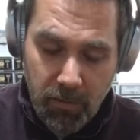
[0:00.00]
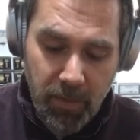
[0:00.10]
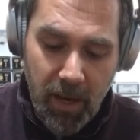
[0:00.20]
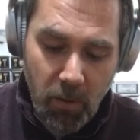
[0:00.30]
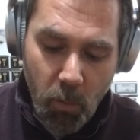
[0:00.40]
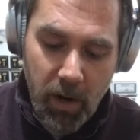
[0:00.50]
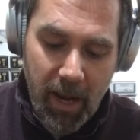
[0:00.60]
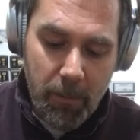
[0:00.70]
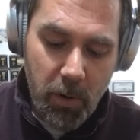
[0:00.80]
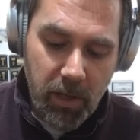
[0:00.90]
they weren't
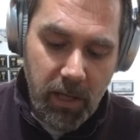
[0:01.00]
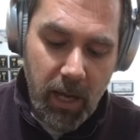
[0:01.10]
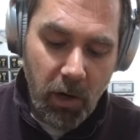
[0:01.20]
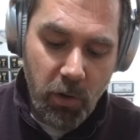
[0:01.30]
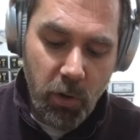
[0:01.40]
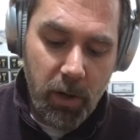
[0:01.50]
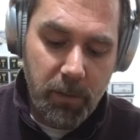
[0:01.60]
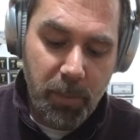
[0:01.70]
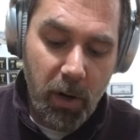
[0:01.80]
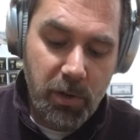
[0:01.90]
able to get a
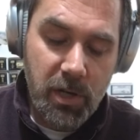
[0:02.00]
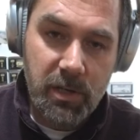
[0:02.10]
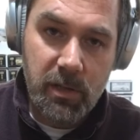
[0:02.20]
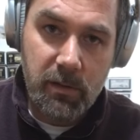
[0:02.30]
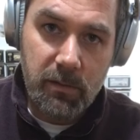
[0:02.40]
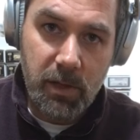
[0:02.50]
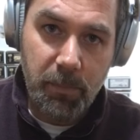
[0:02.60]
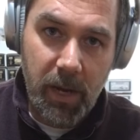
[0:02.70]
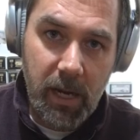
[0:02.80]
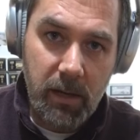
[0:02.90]
good purchase to
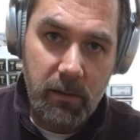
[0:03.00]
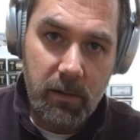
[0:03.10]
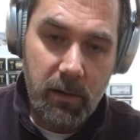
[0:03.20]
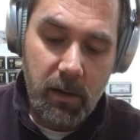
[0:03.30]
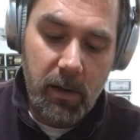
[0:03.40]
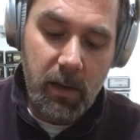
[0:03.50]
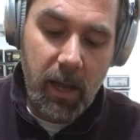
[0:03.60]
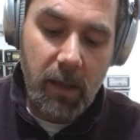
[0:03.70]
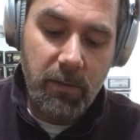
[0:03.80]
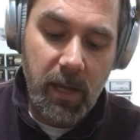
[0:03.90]
peen,
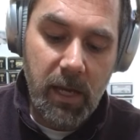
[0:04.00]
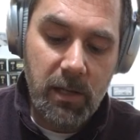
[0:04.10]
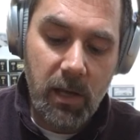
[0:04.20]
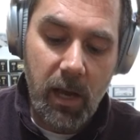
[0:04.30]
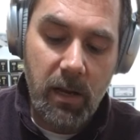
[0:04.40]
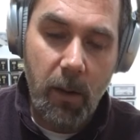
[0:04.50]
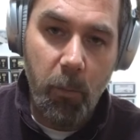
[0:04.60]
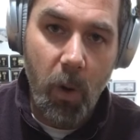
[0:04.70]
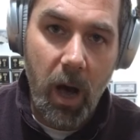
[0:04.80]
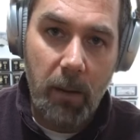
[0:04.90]
and these end up
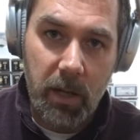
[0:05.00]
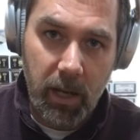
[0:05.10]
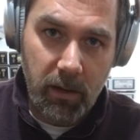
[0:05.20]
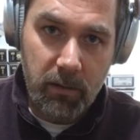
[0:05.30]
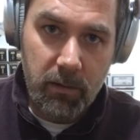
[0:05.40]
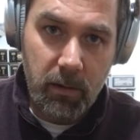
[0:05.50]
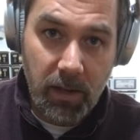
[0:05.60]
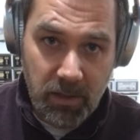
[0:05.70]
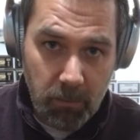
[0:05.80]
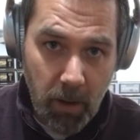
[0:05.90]
wobbling
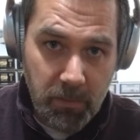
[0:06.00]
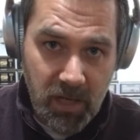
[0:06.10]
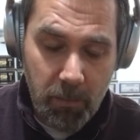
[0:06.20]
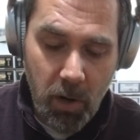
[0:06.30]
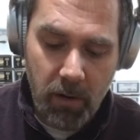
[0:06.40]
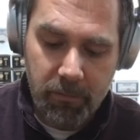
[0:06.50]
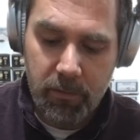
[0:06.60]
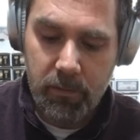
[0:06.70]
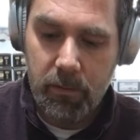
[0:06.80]
and sometimes come off.